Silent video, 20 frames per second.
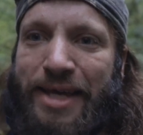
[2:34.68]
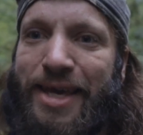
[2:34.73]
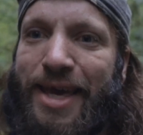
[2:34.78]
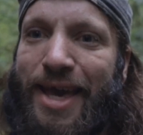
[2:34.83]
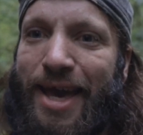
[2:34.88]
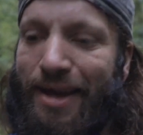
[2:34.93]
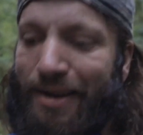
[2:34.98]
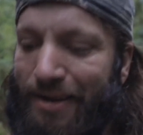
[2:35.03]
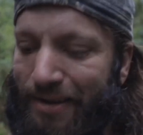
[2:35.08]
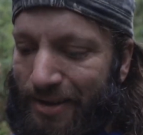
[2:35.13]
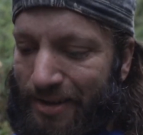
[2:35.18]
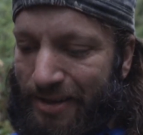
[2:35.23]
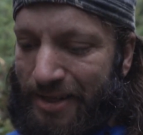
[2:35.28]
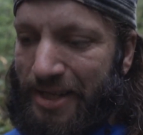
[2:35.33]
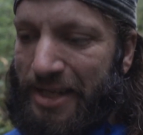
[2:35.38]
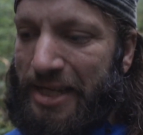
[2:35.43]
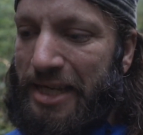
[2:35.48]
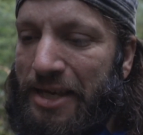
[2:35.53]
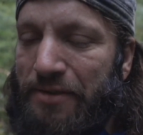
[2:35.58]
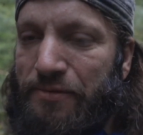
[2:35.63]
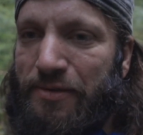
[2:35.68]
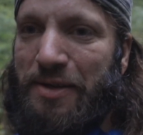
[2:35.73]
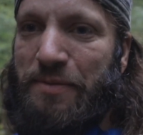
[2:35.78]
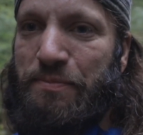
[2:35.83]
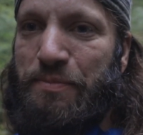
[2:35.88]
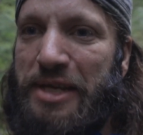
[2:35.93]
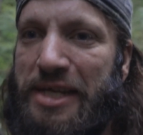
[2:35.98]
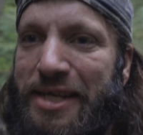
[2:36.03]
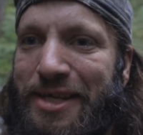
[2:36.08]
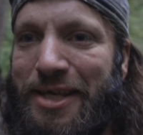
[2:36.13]
cannot even
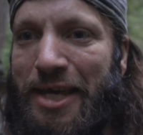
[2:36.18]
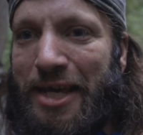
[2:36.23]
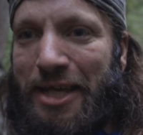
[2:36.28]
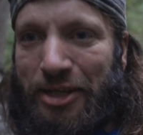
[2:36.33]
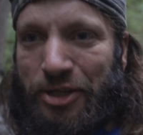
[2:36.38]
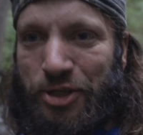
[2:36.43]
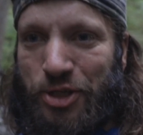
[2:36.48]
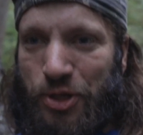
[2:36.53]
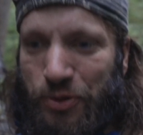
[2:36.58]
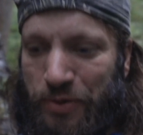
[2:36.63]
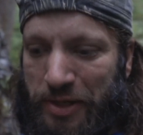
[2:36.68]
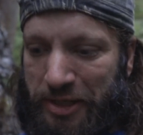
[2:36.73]
begin to